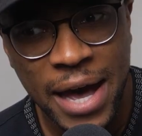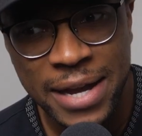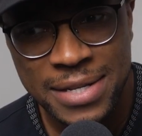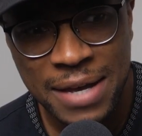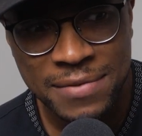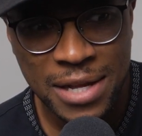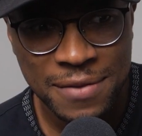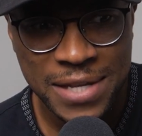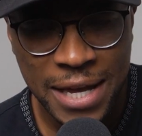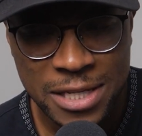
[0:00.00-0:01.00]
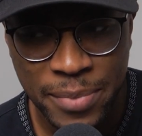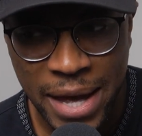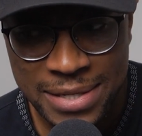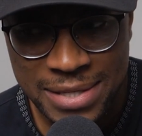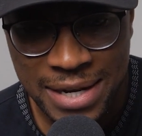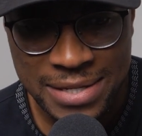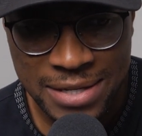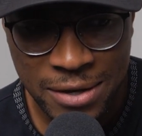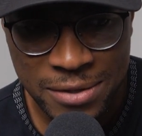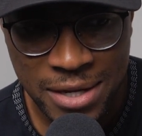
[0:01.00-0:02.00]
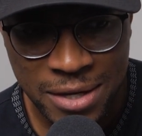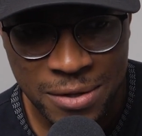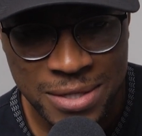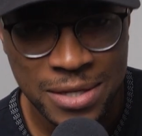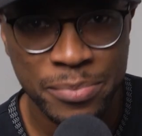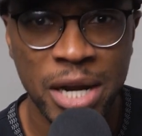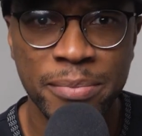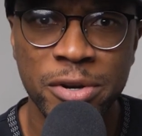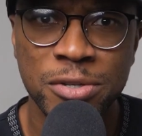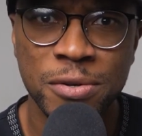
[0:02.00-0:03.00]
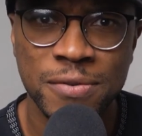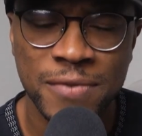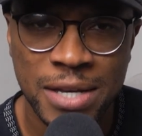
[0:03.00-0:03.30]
I actually have a lot of text packs that I sell that I use as a primary source of